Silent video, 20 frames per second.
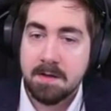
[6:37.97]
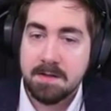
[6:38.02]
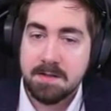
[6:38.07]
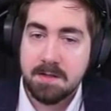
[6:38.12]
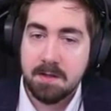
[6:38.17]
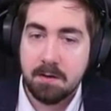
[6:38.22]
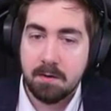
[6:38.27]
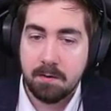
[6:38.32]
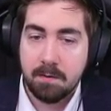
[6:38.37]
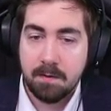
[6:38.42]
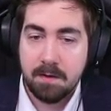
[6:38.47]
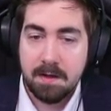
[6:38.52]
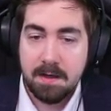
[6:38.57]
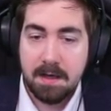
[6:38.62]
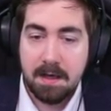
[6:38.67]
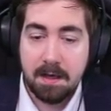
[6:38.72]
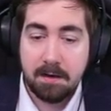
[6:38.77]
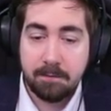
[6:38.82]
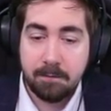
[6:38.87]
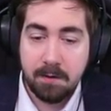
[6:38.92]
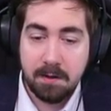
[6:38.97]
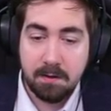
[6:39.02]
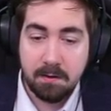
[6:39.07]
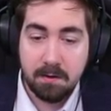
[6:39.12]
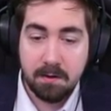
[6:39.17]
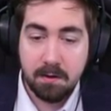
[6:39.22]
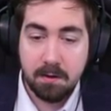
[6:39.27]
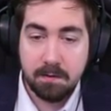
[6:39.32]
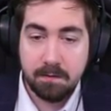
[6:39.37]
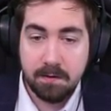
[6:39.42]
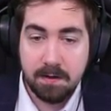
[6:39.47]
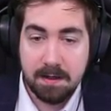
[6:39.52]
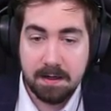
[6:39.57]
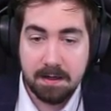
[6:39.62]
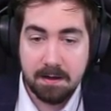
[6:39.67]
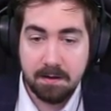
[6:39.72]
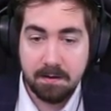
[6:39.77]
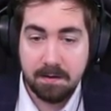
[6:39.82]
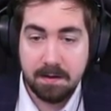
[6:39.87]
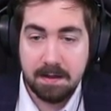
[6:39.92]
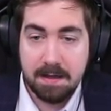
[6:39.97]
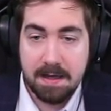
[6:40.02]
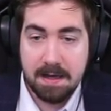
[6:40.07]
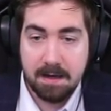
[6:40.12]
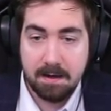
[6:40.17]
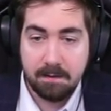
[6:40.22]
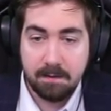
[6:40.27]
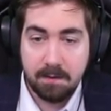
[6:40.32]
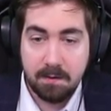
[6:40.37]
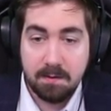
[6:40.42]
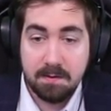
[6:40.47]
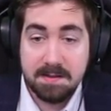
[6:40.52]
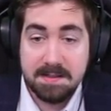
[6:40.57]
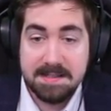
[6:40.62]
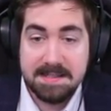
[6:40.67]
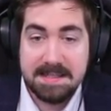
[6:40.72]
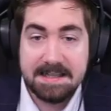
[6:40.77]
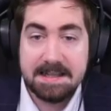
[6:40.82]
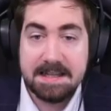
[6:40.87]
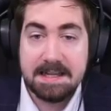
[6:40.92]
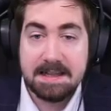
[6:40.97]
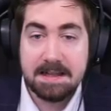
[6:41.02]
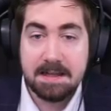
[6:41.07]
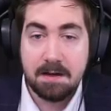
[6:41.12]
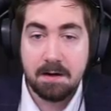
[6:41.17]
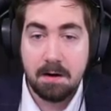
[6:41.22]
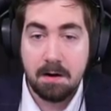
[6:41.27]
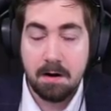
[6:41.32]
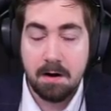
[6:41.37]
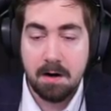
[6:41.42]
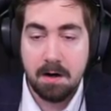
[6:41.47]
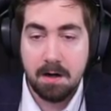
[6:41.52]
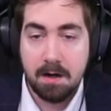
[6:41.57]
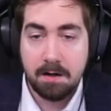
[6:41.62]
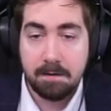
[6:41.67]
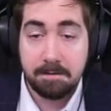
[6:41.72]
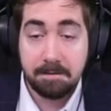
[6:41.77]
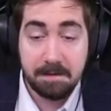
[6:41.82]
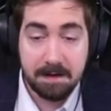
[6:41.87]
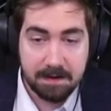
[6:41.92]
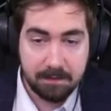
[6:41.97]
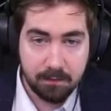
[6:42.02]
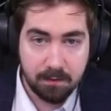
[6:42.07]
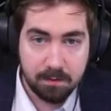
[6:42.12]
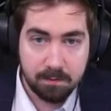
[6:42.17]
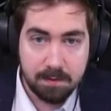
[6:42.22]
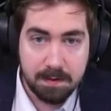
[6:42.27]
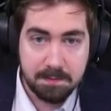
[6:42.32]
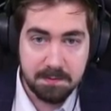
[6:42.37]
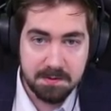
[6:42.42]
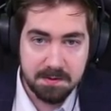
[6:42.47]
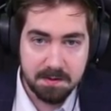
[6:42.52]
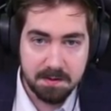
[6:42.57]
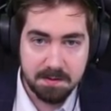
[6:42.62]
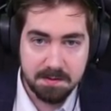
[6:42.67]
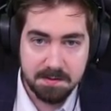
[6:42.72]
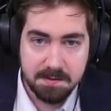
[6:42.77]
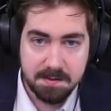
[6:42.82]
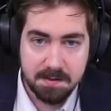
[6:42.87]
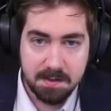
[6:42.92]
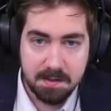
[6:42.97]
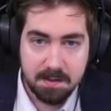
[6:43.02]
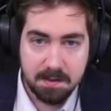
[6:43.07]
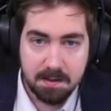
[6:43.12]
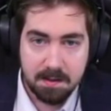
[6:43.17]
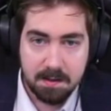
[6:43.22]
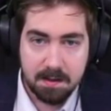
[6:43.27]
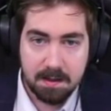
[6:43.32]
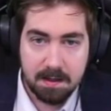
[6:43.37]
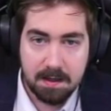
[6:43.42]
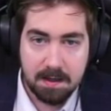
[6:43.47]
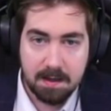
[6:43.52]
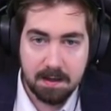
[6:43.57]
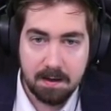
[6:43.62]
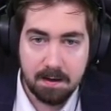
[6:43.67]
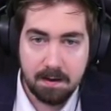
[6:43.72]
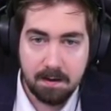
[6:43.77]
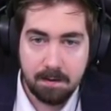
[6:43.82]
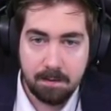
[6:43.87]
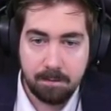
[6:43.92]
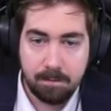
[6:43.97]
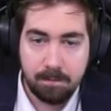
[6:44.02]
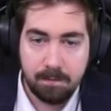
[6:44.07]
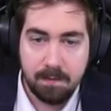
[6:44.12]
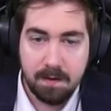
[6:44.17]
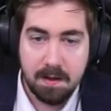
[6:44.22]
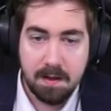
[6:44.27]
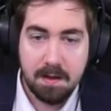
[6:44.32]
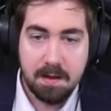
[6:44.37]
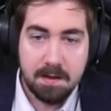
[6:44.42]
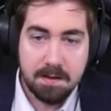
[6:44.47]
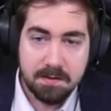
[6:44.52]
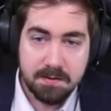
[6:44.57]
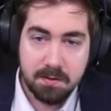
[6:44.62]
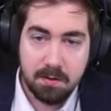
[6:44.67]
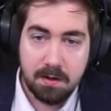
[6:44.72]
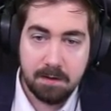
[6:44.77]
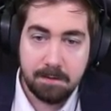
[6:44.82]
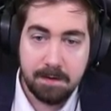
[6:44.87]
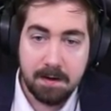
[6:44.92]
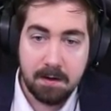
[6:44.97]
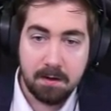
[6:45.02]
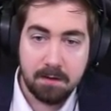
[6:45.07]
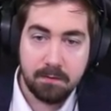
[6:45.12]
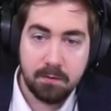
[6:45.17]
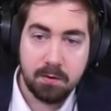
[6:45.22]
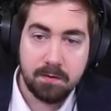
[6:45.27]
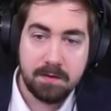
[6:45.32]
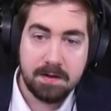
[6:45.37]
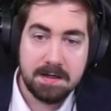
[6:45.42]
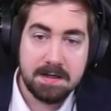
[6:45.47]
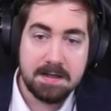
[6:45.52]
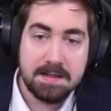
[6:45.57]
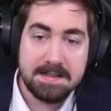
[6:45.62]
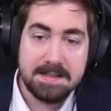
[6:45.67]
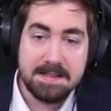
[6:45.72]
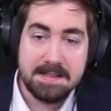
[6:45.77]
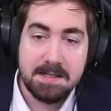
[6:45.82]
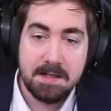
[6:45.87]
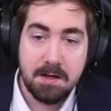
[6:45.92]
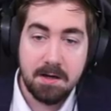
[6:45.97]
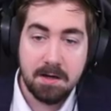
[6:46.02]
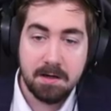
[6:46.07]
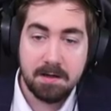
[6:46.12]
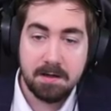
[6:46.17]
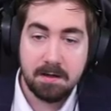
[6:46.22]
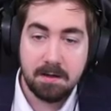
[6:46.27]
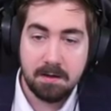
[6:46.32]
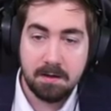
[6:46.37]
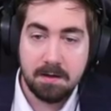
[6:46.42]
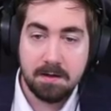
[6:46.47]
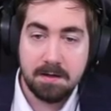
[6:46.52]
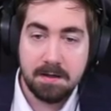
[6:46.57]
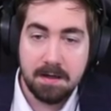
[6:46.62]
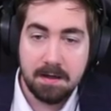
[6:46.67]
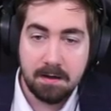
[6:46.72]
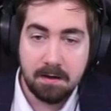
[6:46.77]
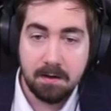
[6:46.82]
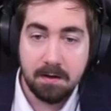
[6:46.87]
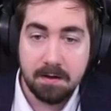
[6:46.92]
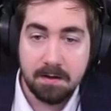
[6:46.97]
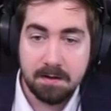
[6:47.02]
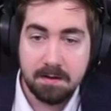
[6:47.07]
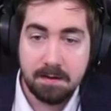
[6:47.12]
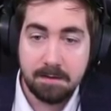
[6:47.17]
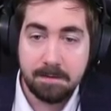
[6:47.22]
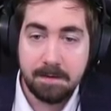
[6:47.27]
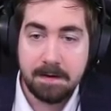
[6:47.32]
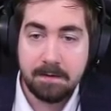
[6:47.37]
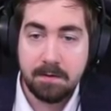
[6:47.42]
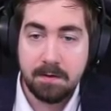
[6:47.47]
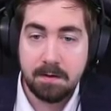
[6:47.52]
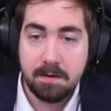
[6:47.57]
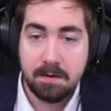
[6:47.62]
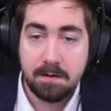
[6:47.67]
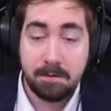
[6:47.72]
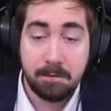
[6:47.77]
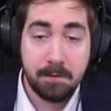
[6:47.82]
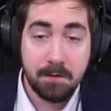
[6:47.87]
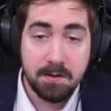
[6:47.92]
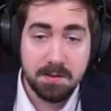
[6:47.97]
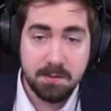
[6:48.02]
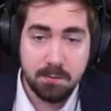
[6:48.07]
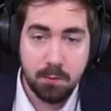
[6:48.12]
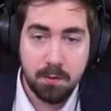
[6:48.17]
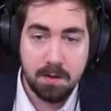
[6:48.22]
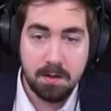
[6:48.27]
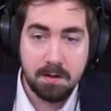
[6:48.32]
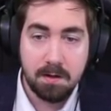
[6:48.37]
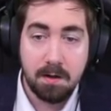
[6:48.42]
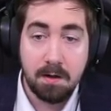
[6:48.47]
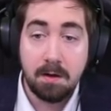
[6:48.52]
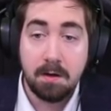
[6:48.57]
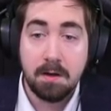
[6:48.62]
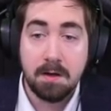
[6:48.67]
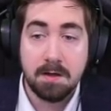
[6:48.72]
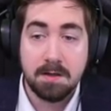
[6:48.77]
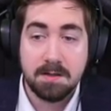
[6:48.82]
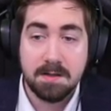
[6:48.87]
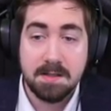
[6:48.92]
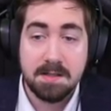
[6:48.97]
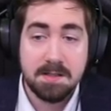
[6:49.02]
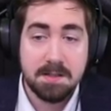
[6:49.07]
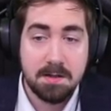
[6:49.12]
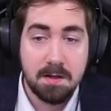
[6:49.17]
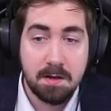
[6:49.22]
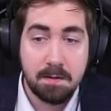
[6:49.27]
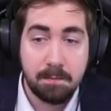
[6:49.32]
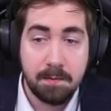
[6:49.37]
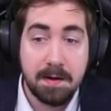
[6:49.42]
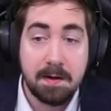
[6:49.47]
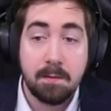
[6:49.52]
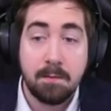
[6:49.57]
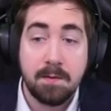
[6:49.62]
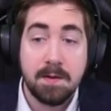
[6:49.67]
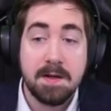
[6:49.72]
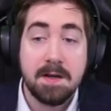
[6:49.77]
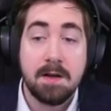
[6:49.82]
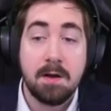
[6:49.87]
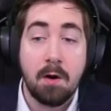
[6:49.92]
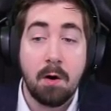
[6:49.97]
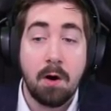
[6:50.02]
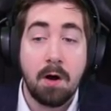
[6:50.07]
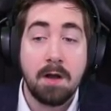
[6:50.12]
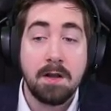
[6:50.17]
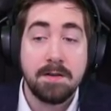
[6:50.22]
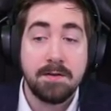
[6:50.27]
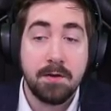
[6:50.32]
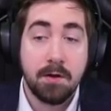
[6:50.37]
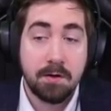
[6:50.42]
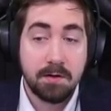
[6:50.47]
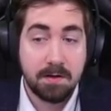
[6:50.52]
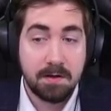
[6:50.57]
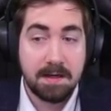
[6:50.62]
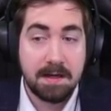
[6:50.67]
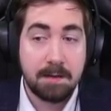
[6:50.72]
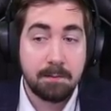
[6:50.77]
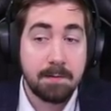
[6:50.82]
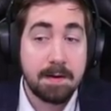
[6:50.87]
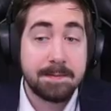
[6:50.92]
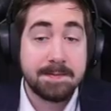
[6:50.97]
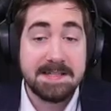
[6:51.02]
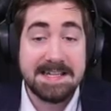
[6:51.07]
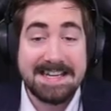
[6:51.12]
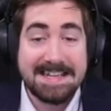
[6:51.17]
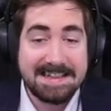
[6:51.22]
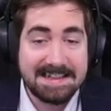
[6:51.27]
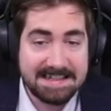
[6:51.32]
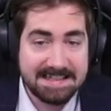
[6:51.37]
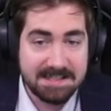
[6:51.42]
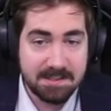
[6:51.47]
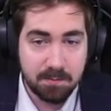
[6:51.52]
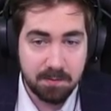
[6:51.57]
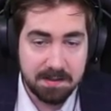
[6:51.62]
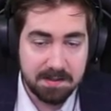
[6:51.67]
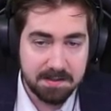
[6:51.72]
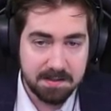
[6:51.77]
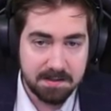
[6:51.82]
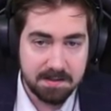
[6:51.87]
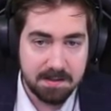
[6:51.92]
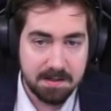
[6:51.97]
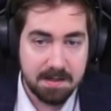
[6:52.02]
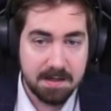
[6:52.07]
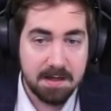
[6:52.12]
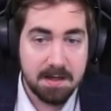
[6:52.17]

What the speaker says: So if we look over here on the left, you can see that there are favorite map slots. So if I hover over here, it says locked, locked, unlocked. The first one unlock this slot by completing all non-unique maps in this region.